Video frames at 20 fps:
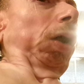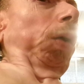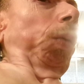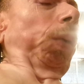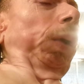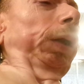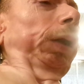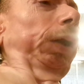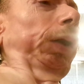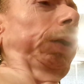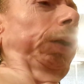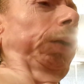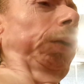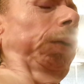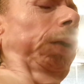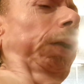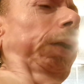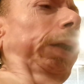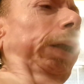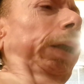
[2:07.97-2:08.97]
Oh, it was a
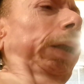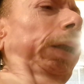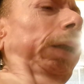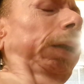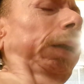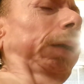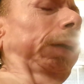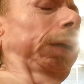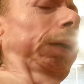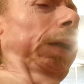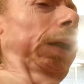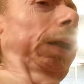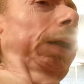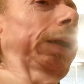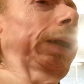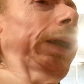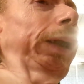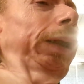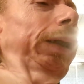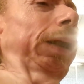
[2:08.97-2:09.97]
dude. Okay, so I
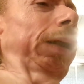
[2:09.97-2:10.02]
see.